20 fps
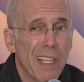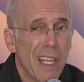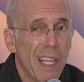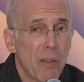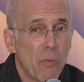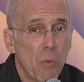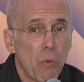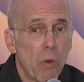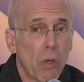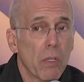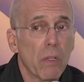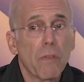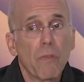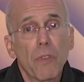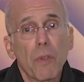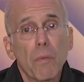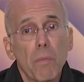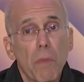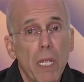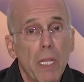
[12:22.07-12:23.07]
And one
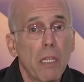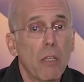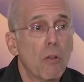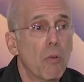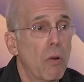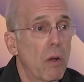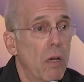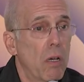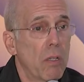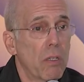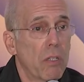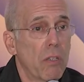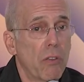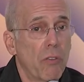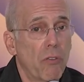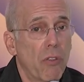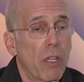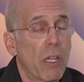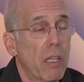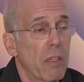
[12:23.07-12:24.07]
of the many
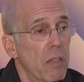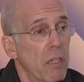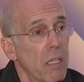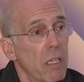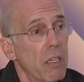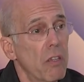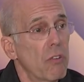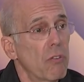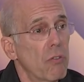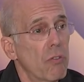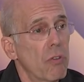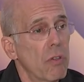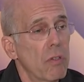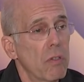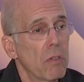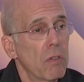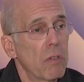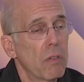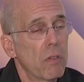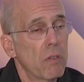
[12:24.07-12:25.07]
qualities that I think is
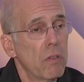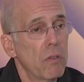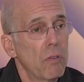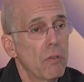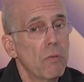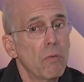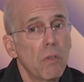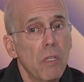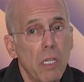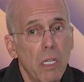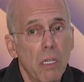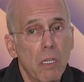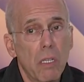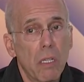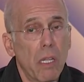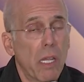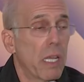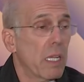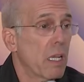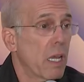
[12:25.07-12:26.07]

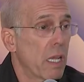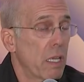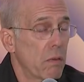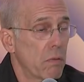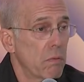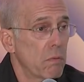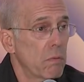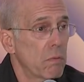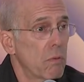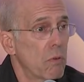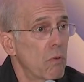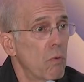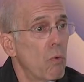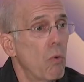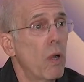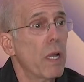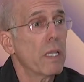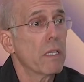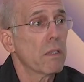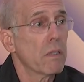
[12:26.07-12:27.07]
unique and I
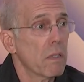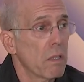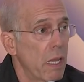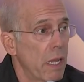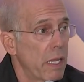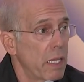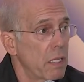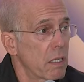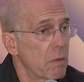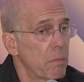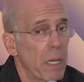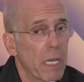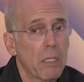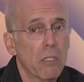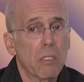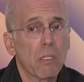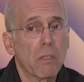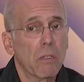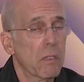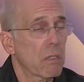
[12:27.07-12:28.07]
quite like
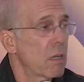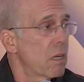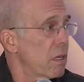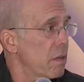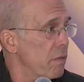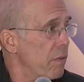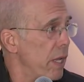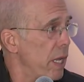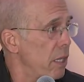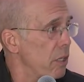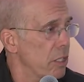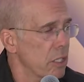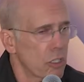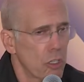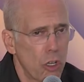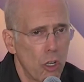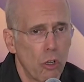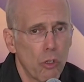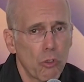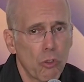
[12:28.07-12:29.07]
about Silicon Valley
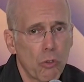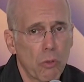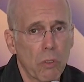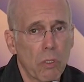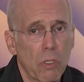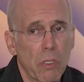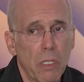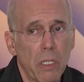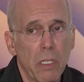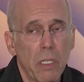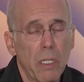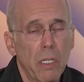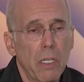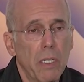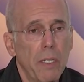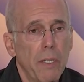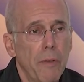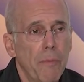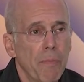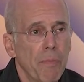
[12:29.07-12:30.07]
culturally
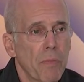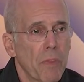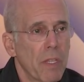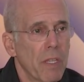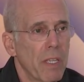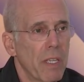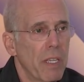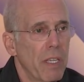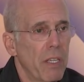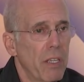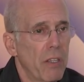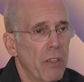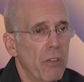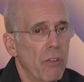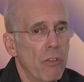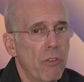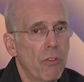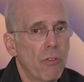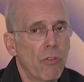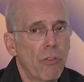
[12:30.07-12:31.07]

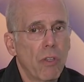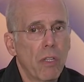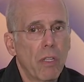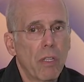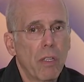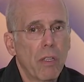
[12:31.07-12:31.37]
is